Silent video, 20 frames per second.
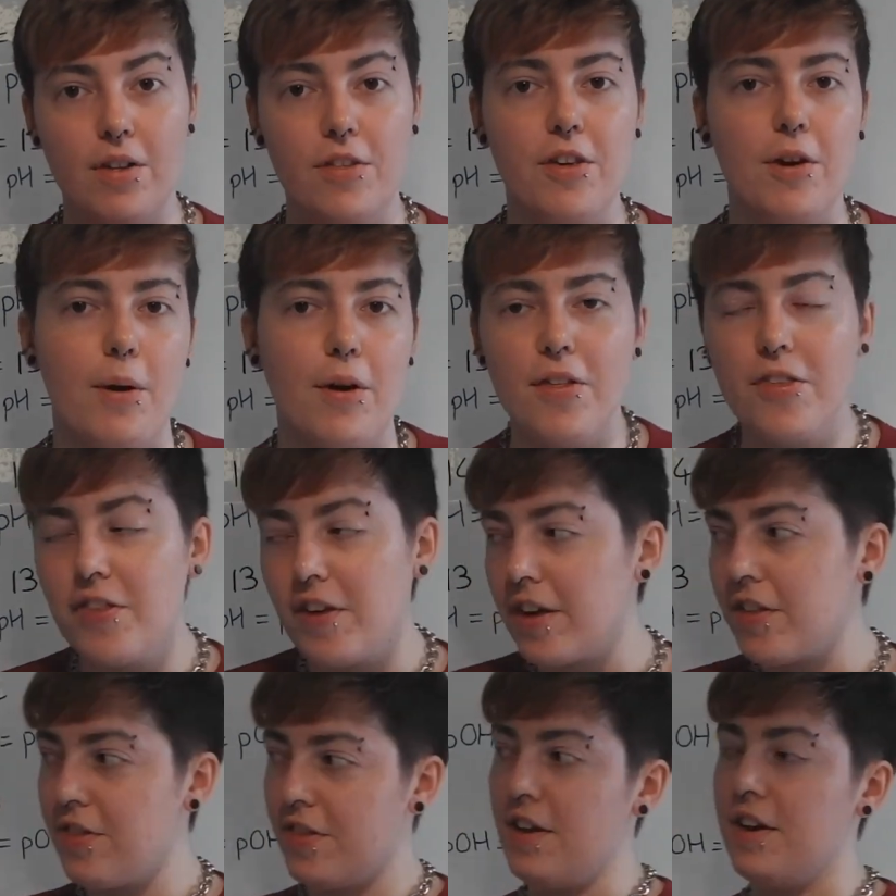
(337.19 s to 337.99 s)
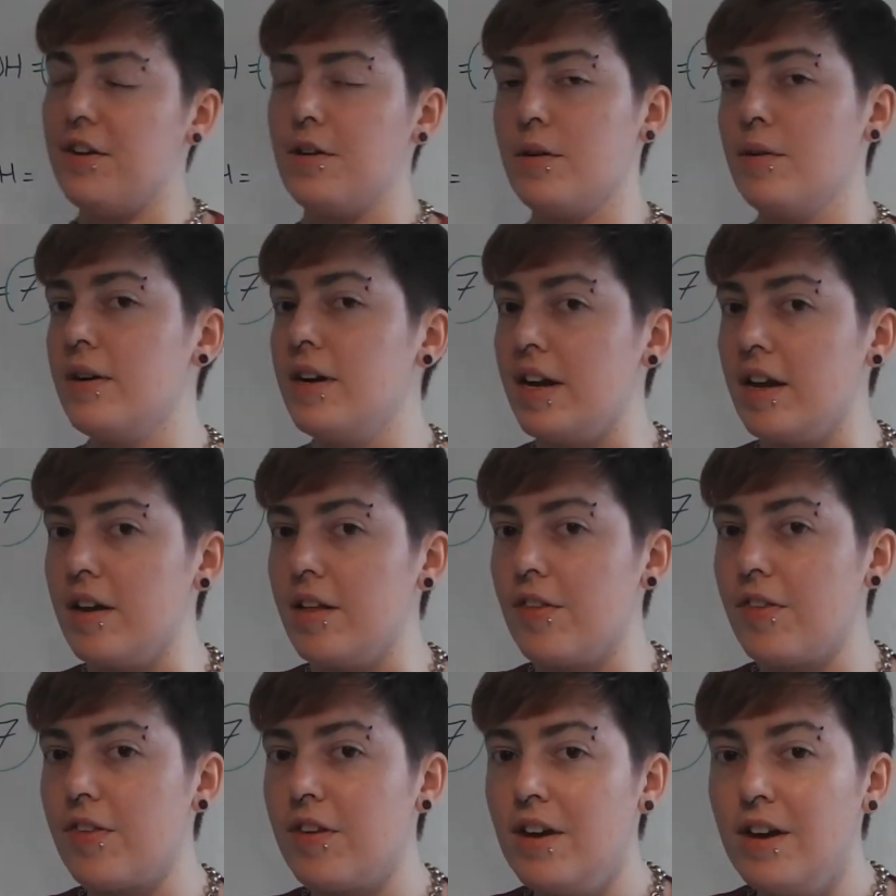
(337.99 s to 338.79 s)
So at 60
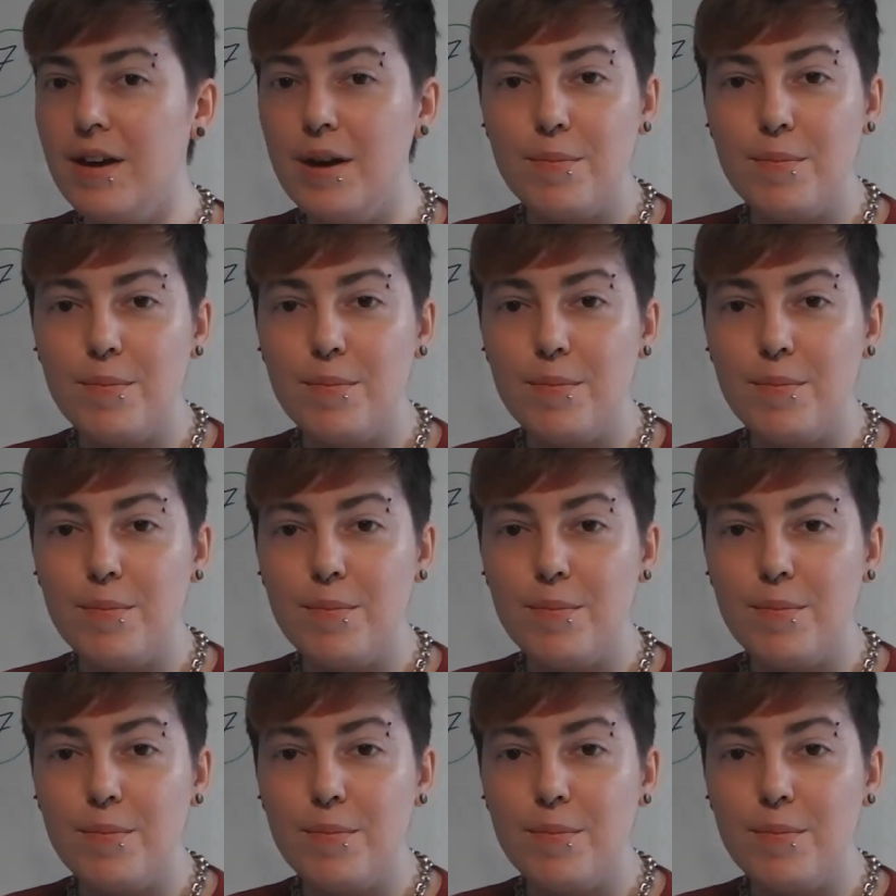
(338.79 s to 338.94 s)
degrees,